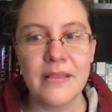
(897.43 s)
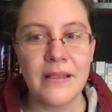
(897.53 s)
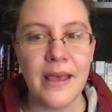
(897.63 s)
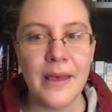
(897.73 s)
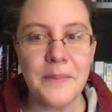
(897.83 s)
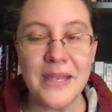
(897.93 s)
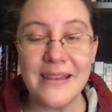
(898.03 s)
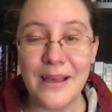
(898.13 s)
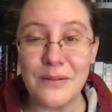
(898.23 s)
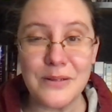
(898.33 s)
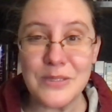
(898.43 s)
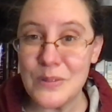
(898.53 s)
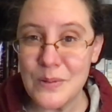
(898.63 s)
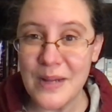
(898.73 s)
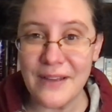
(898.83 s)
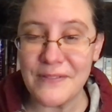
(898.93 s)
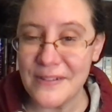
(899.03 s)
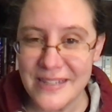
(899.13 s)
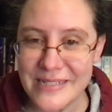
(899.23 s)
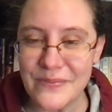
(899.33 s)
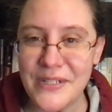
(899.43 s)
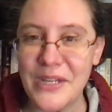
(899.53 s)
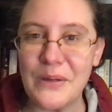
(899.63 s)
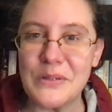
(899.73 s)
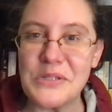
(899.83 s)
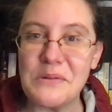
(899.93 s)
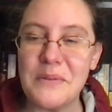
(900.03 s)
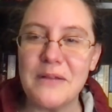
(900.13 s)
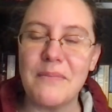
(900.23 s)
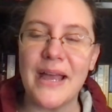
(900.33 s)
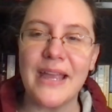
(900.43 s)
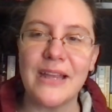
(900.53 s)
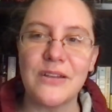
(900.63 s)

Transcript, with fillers: coming out soon after this video should be my